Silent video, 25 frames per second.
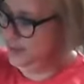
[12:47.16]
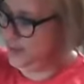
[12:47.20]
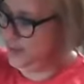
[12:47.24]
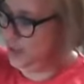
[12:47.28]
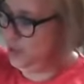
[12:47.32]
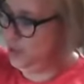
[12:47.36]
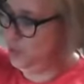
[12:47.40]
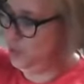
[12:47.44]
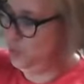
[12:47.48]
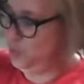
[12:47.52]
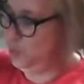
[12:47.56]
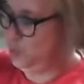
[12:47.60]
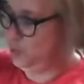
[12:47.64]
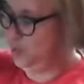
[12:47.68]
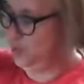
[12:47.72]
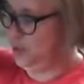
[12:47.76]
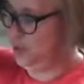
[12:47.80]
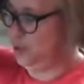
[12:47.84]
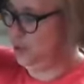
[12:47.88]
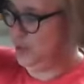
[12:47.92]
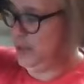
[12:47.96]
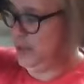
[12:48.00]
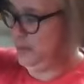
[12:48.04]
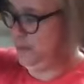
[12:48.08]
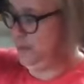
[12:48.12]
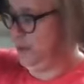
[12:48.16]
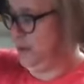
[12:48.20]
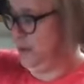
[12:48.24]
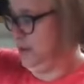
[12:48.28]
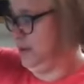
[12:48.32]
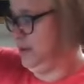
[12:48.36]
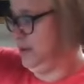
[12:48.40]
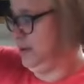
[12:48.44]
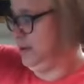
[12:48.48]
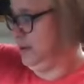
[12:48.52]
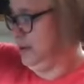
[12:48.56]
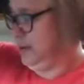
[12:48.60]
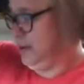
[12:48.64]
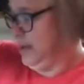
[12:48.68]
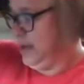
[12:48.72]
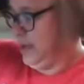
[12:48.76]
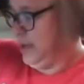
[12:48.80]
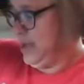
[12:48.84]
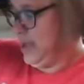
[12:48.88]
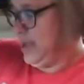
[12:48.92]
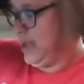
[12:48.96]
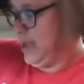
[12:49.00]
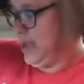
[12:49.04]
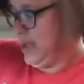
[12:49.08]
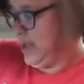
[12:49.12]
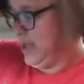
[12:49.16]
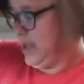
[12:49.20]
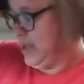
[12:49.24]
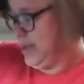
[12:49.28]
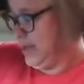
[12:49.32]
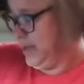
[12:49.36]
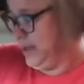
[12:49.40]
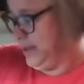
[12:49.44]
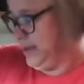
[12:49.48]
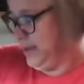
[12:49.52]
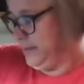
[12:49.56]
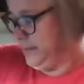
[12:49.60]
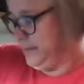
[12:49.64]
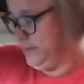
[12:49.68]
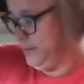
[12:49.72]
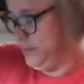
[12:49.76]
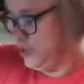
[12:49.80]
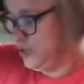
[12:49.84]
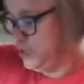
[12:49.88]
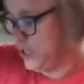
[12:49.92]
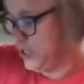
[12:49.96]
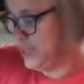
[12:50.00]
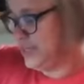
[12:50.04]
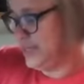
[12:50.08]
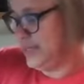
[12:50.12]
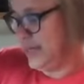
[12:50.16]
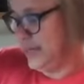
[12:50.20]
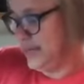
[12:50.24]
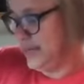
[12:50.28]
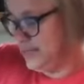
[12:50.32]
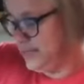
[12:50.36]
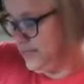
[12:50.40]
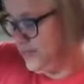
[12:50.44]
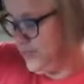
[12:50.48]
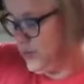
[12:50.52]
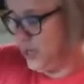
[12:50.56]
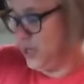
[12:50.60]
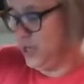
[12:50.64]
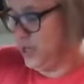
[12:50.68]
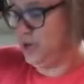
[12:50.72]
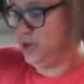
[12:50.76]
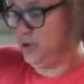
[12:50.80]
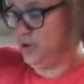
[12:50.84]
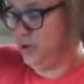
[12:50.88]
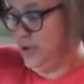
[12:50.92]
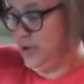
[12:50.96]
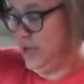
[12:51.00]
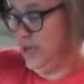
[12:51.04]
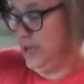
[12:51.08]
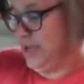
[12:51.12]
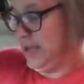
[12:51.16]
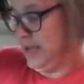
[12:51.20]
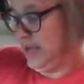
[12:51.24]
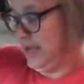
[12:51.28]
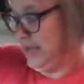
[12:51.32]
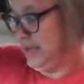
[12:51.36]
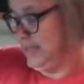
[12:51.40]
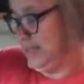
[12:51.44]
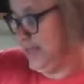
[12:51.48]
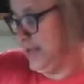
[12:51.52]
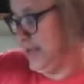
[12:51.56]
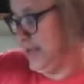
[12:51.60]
So we'll pull up a Just Dance video and